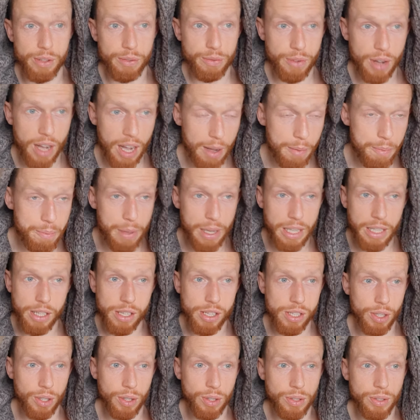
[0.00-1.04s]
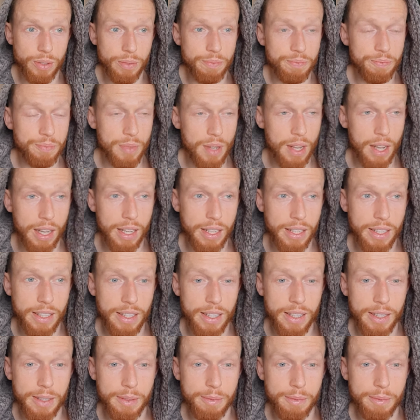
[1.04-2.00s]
the fat, pink salt, and